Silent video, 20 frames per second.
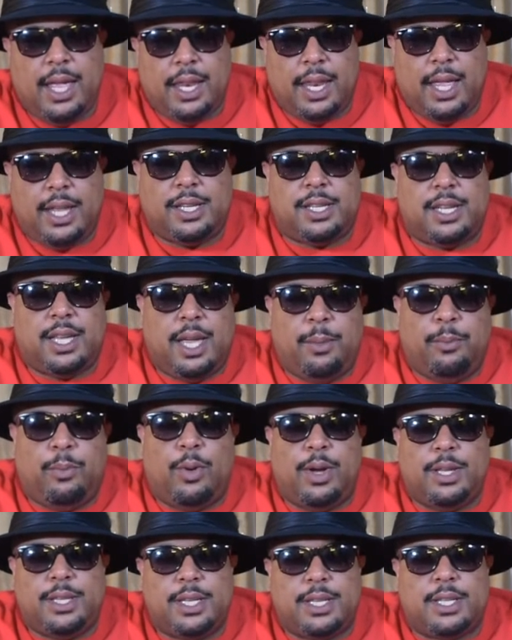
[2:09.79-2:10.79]
They should keep
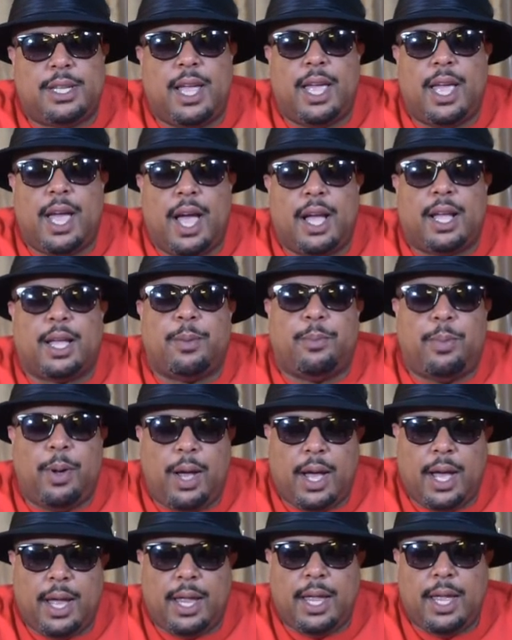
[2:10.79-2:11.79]
Boise State
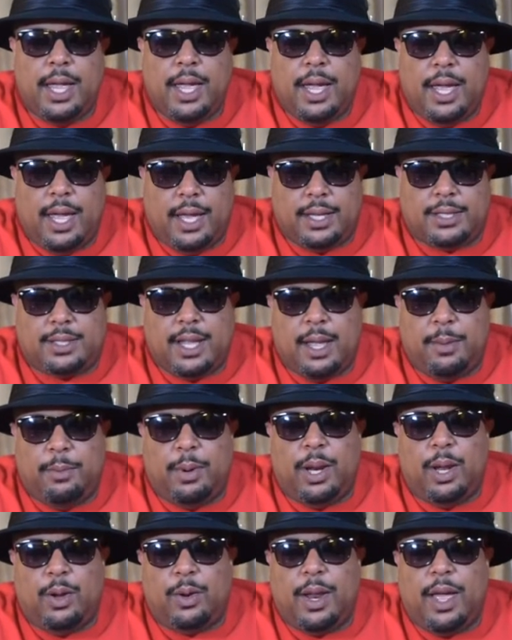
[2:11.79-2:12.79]
occupied and stay
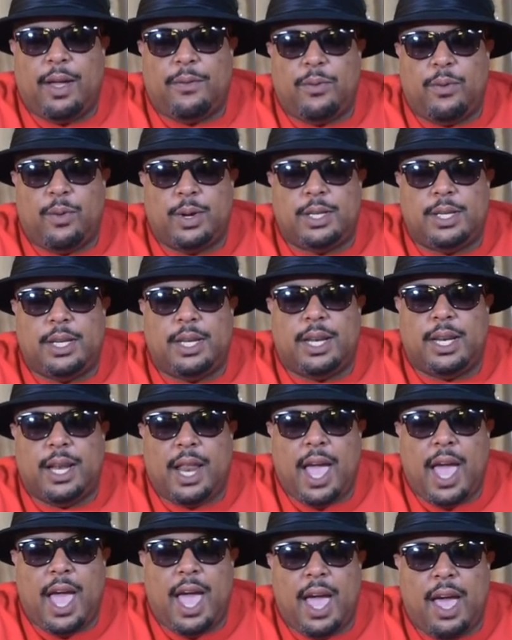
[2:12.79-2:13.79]
below that
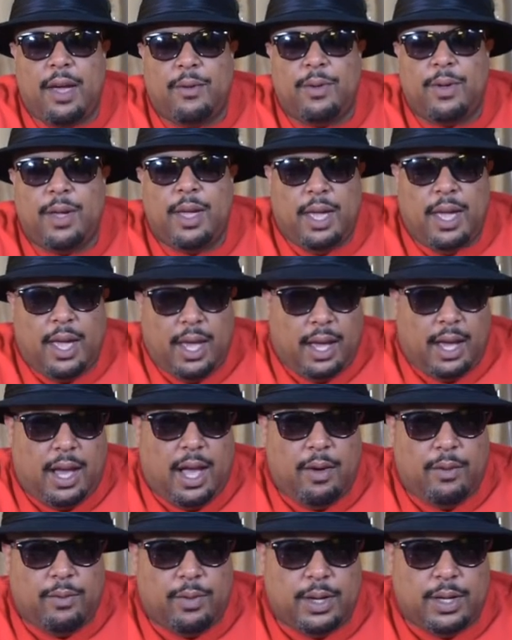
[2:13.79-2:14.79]
14.5 and
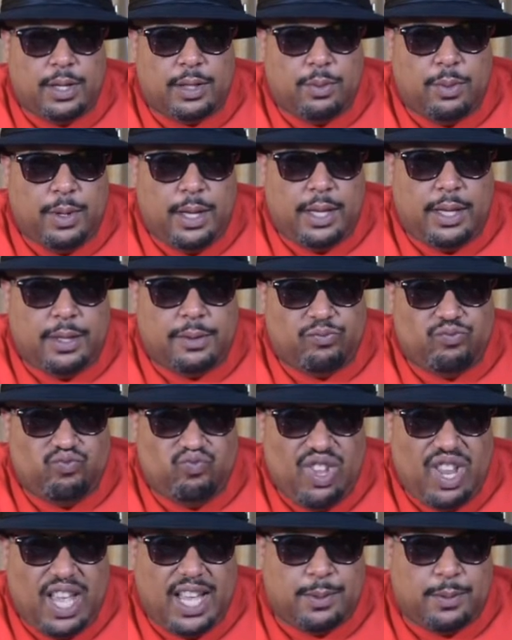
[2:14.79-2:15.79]
cover this week.
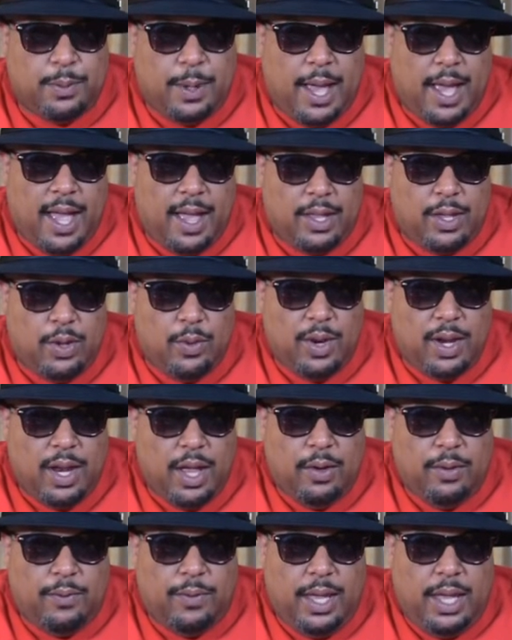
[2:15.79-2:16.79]
Next, we got
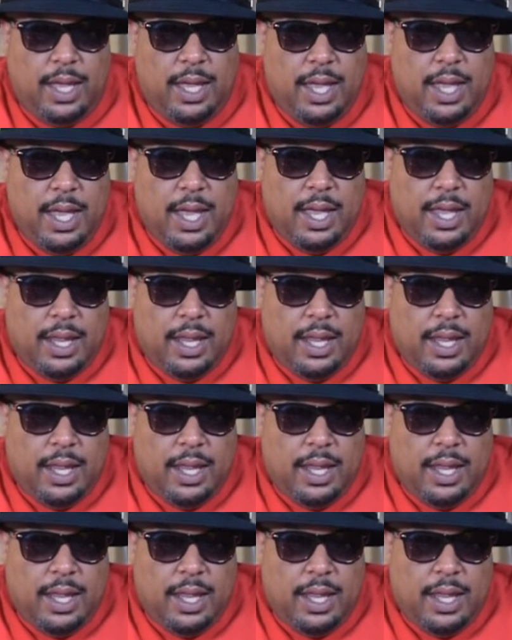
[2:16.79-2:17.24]
UNLV.